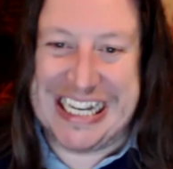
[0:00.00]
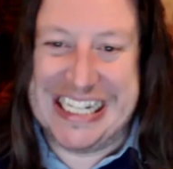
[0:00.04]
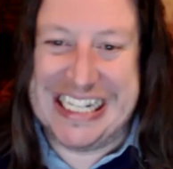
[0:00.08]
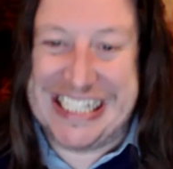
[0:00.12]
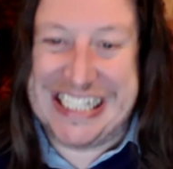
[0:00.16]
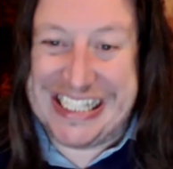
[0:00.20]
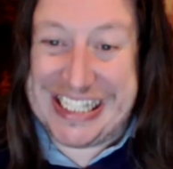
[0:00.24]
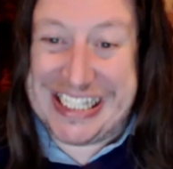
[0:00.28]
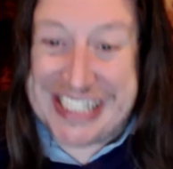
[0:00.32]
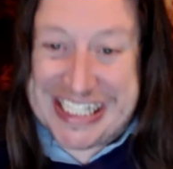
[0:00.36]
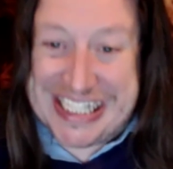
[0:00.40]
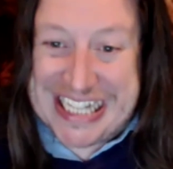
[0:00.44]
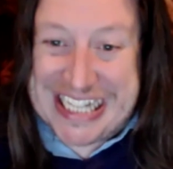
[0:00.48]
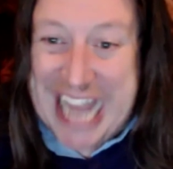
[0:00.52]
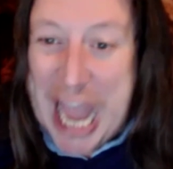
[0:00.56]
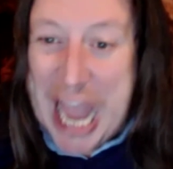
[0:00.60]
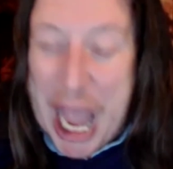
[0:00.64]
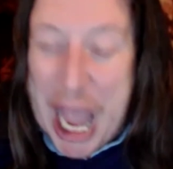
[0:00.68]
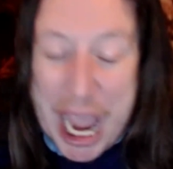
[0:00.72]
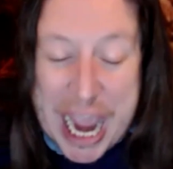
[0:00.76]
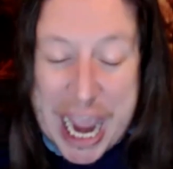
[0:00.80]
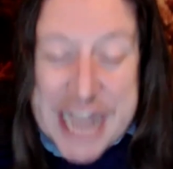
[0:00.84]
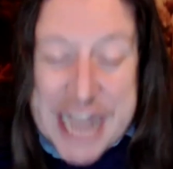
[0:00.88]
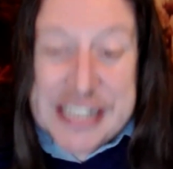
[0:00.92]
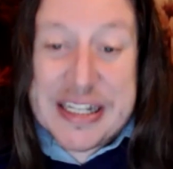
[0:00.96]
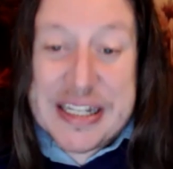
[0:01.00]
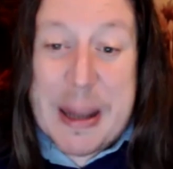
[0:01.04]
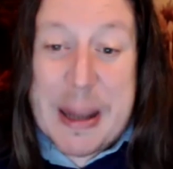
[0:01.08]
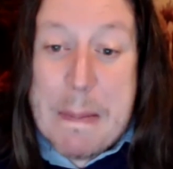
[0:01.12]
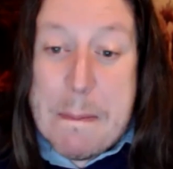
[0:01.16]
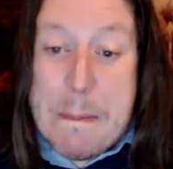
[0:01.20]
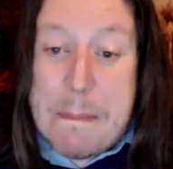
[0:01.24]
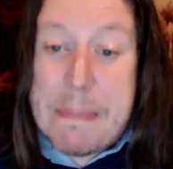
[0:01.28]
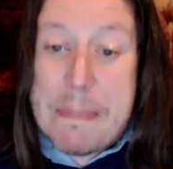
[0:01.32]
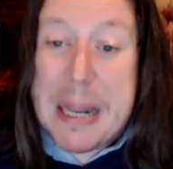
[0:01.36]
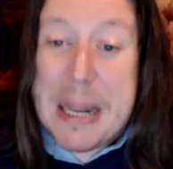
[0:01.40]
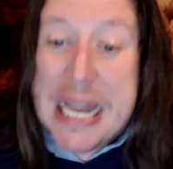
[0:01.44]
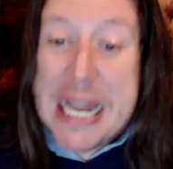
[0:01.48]
It's just, it's
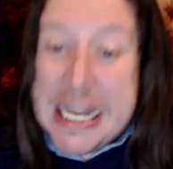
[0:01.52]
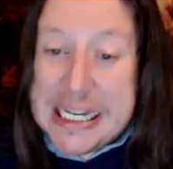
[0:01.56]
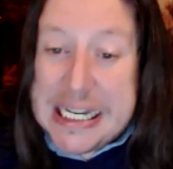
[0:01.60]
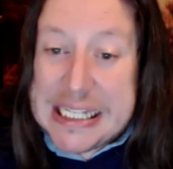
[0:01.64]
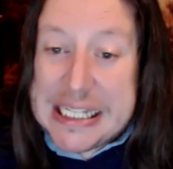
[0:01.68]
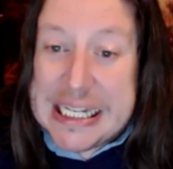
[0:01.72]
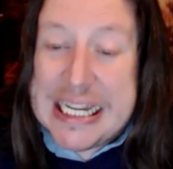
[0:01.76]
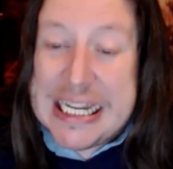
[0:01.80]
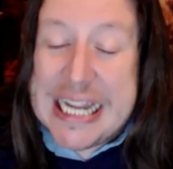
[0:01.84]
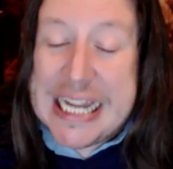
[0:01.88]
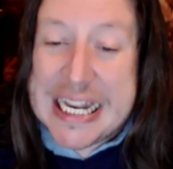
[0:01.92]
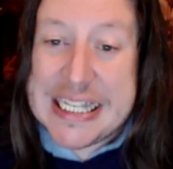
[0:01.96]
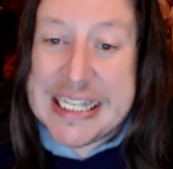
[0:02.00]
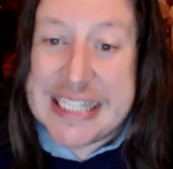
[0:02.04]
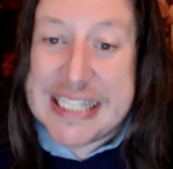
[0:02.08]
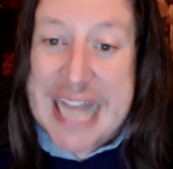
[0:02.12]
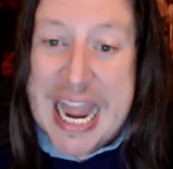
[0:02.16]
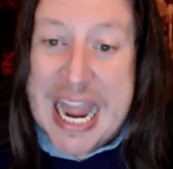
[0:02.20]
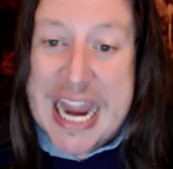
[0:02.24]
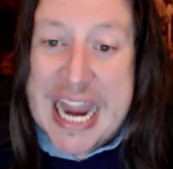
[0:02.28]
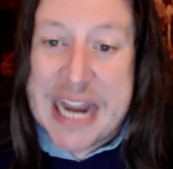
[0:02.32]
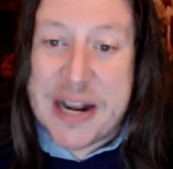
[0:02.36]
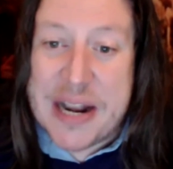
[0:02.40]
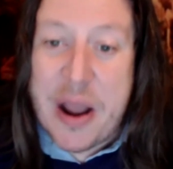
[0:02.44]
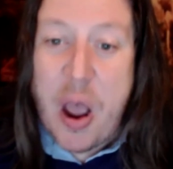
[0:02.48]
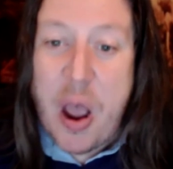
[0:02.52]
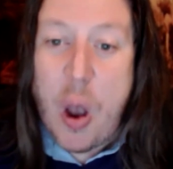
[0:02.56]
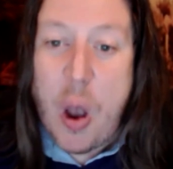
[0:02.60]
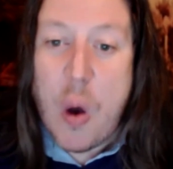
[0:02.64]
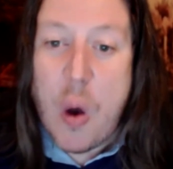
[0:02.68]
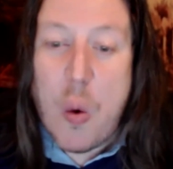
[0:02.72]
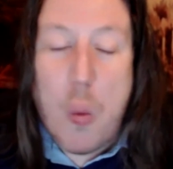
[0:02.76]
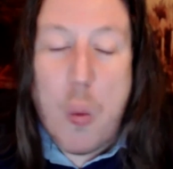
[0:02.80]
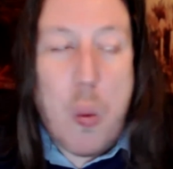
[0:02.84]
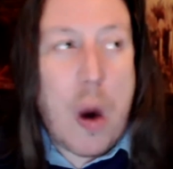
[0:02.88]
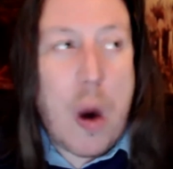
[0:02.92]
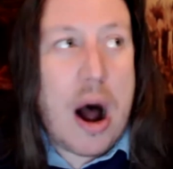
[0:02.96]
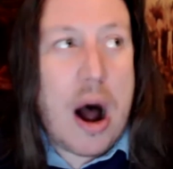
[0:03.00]
completely insane.
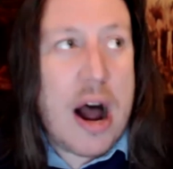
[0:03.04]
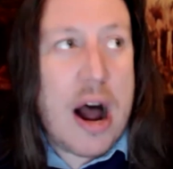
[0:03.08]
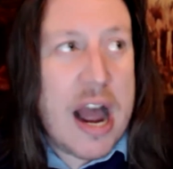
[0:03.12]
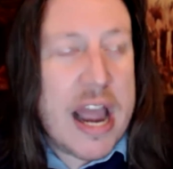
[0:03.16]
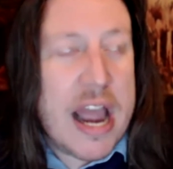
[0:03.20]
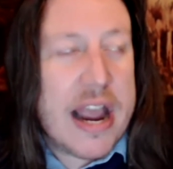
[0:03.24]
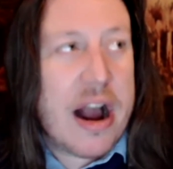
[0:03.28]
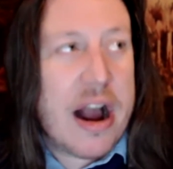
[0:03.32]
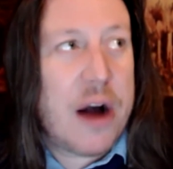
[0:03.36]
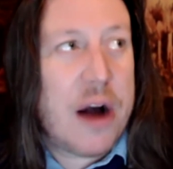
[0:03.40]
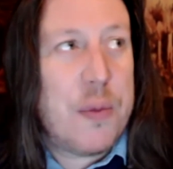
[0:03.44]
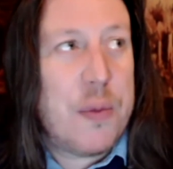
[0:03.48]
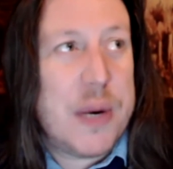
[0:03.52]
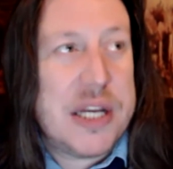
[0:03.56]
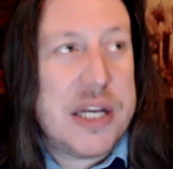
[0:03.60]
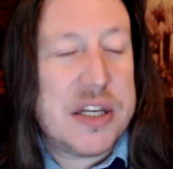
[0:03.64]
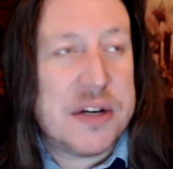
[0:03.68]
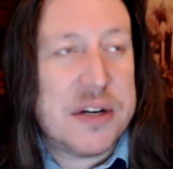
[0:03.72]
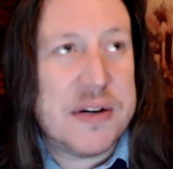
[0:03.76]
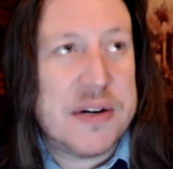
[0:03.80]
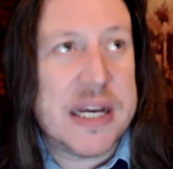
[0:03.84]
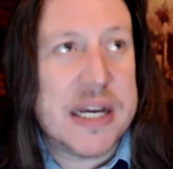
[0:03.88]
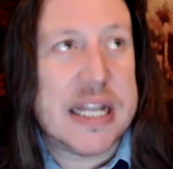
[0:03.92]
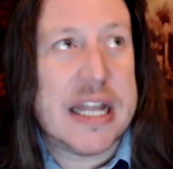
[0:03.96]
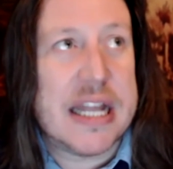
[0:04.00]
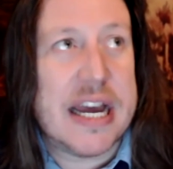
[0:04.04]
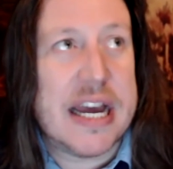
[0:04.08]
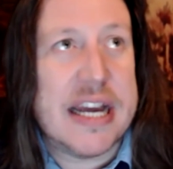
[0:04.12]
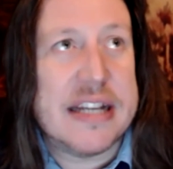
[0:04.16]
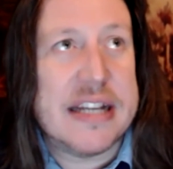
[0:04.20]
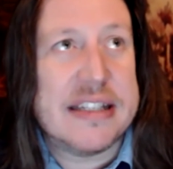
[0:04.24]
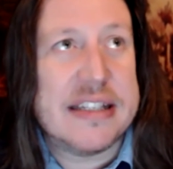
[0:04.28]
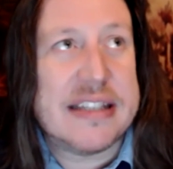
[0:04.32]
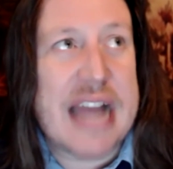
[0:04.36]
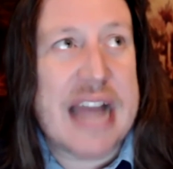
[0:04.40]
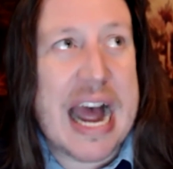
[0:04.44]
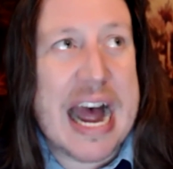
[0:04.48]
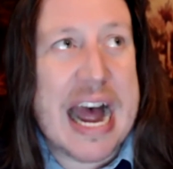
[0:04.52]
Why are we doing
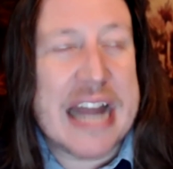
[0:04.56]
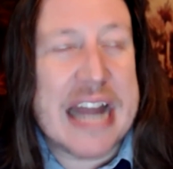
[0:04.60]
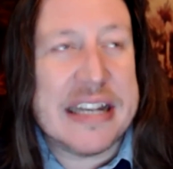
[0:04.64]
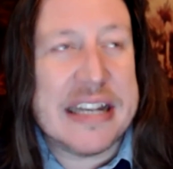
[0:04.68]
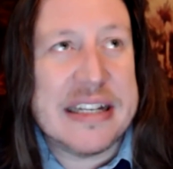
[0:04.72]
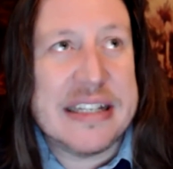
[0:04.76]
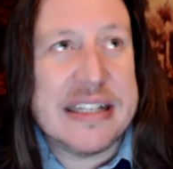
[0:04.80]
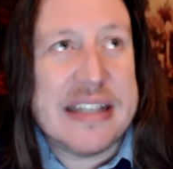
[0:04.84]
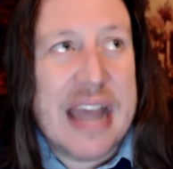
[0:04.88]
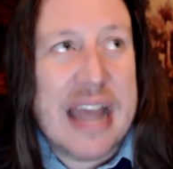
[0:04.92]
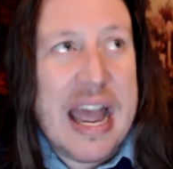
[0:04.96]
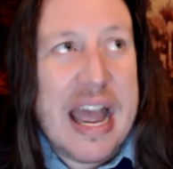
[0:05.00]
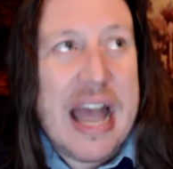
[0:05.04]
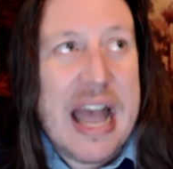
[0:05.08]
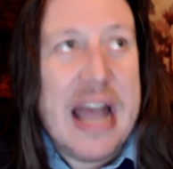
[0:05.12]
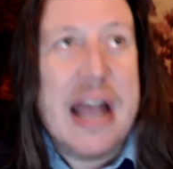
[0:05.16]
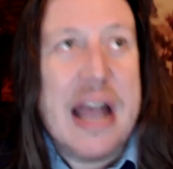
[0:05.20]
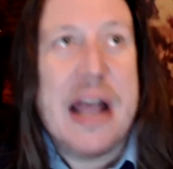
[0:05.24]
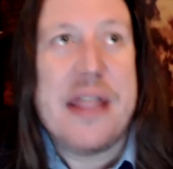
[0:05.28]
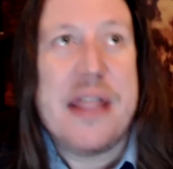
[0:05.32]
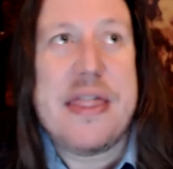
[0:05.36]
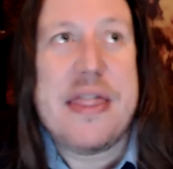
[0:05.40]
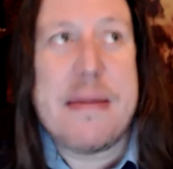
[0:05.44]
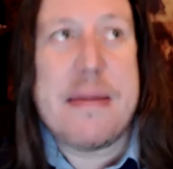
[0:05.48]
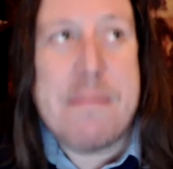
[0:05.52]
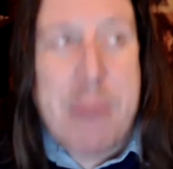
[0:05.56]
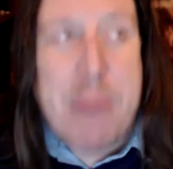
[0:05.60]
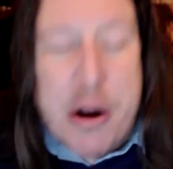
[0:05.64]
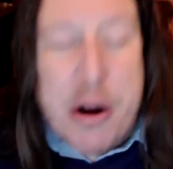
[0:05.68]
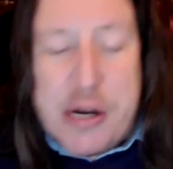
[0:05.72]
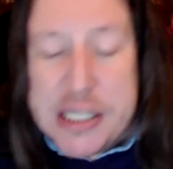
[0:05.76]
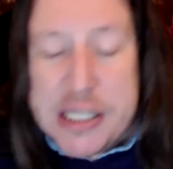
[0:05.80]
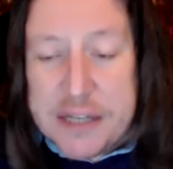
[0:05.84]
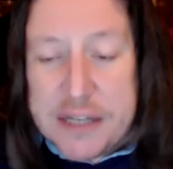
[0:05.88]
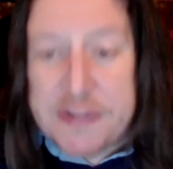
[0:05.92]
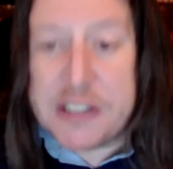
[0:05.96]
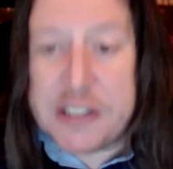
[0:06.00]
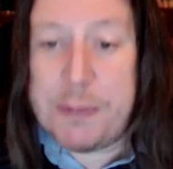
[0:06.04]
this? And the
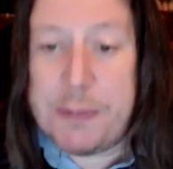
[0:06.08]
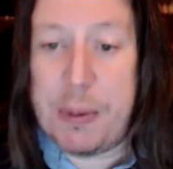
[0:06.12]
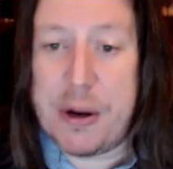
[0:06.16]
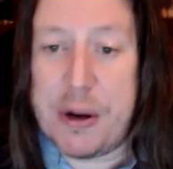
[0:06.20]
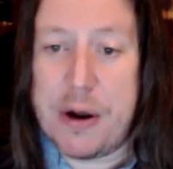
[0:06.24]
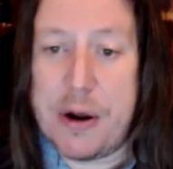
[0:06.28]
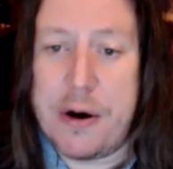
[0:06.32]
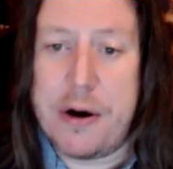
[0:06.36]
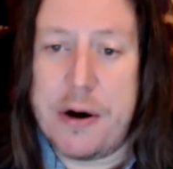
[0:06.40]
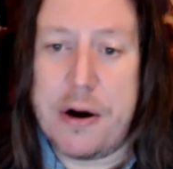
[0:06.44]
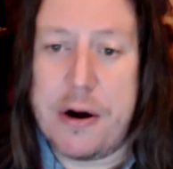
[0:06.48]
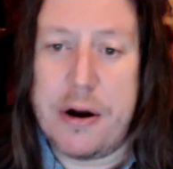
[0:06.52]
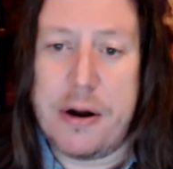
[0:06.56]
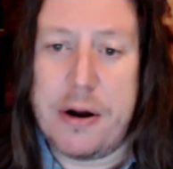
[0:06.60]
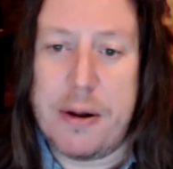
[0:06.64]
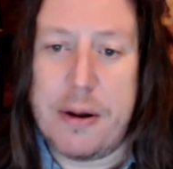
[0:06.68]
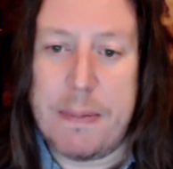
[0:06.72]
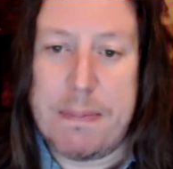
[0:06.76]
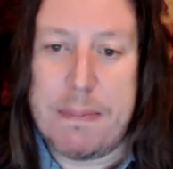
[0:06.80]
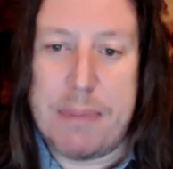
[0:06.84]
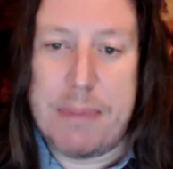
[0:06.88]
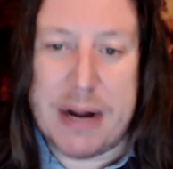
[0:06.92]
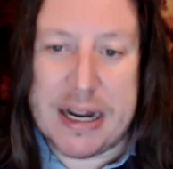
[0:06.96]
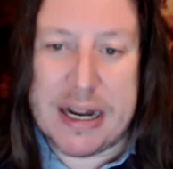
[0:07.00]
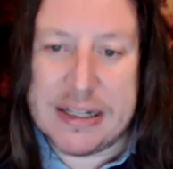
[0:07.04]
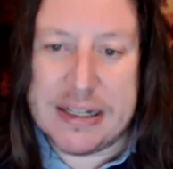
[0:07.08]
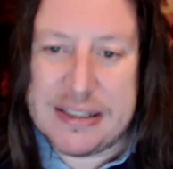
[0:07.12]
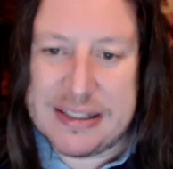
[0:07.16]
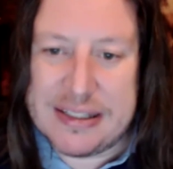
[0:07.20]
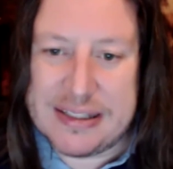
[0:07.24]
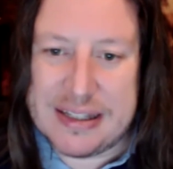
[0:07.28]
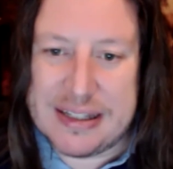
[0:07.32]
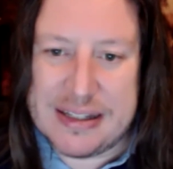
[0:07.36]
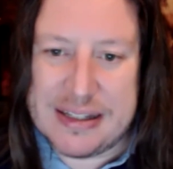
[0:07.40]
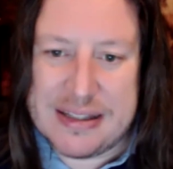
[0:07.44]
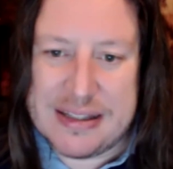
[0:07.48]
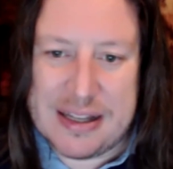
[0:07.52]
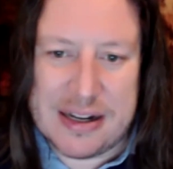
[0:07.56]
motive is pure, but
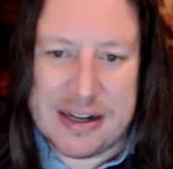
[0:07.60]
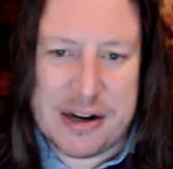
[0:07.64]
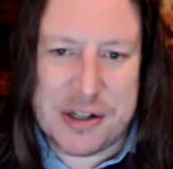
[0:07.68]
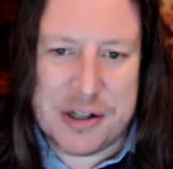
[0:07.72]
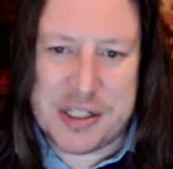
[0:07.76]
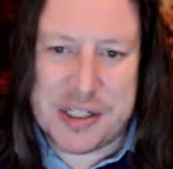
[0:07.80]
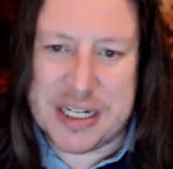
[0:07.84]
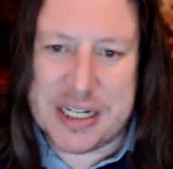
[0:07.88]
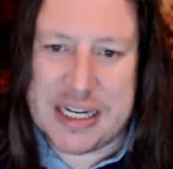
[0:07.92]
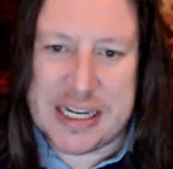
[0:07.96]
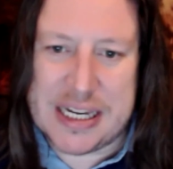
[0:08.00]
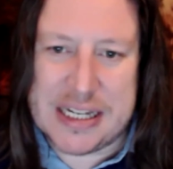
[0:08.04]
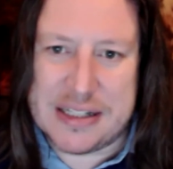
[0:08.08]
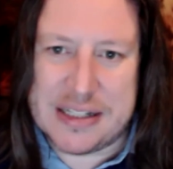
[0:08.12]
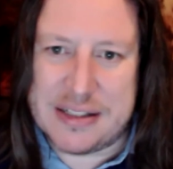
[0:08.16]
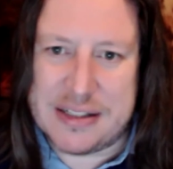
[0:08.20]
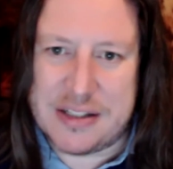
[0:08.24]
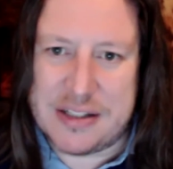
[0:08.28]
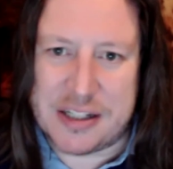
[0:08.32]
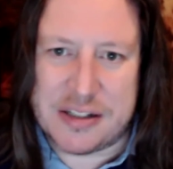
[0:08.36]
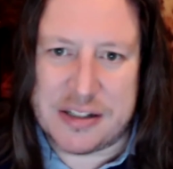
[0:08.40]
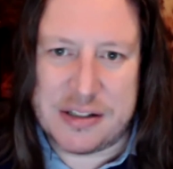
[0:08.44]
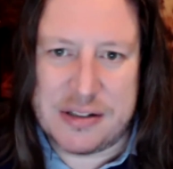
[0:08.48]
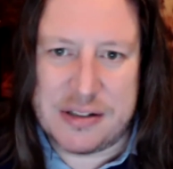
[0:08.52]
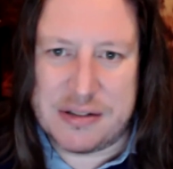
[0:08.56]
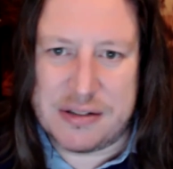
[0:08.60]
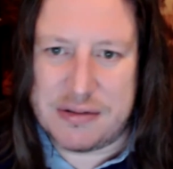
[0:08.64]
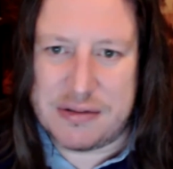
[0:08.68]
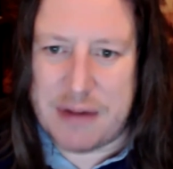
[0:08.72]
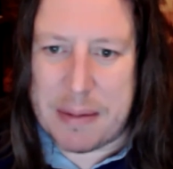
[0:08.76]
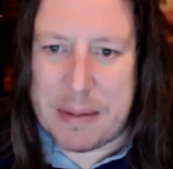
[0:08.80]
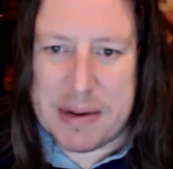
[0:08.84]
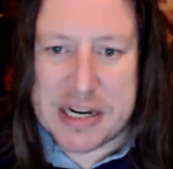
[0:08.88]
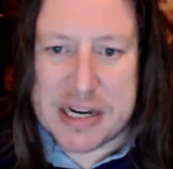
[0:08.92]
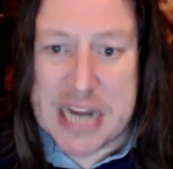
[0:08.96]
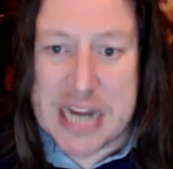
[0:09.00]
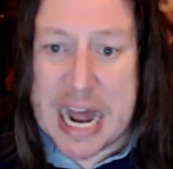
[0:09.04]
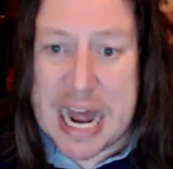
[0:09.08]
the logic is just rubbish.